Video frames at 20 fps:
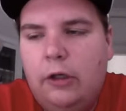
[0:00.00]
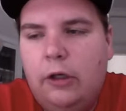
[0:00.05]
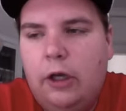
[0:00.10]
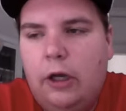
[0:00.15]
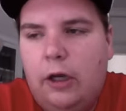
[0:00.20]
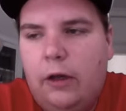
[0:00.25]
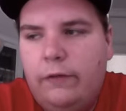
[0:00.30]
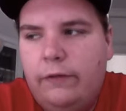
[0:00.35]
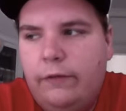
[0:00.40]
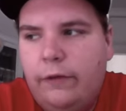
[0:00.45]

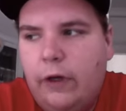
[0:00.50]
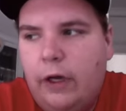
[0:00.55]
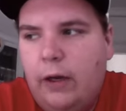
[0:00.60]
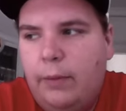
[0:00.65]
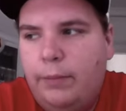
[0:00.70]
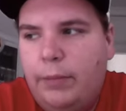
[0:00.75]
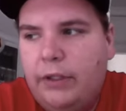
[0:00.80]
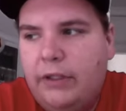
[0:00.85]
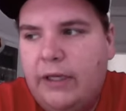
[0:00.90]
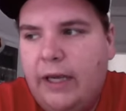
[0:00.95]
of
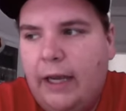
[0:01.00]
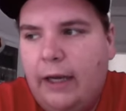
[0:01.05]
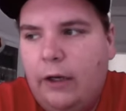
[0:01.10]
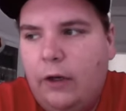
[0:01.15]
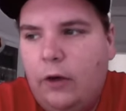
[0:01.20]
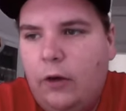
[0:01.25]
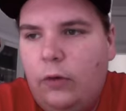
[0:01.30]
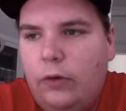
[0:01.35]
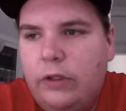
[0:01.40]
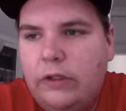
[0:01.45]
uh,
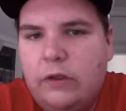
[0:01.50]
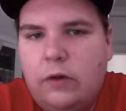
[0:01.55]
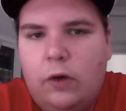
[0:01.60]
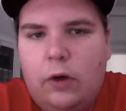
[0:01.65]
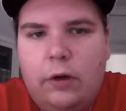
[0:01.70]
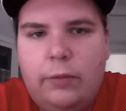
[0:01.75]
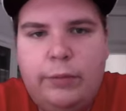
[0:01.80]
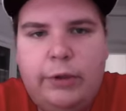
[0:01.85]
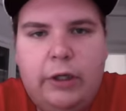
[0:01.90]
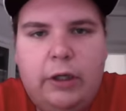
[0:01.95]
potato is
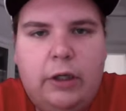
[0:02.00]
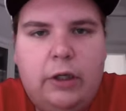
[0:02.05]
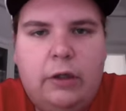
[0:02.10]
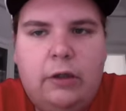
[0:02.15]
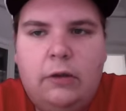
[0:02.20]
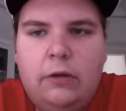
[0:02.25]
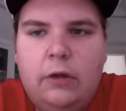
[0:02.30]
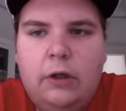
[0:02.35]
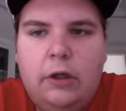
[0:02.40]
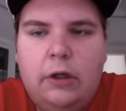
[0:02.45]
going to be
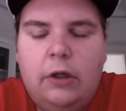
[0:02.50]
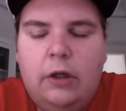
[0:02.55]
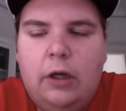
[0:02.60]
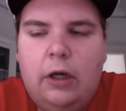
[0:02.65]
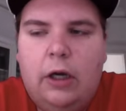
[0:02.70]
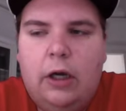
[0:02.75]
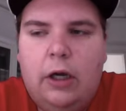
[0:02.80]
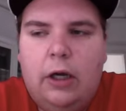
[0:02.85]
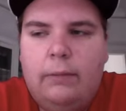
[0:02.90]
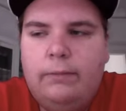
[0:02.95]

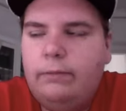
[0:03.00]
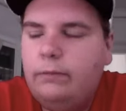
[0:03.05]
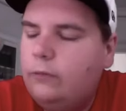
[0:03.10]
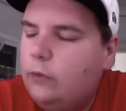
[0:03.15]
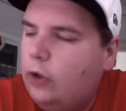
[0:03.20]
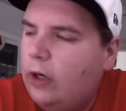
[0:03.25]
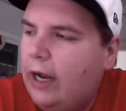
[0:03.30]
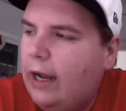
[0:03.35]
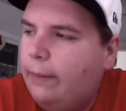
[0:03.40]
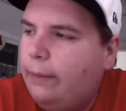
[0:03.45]
um,
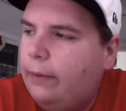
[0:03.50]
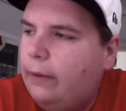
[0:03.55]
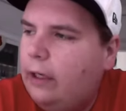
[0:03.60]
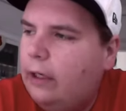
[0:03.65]
crap.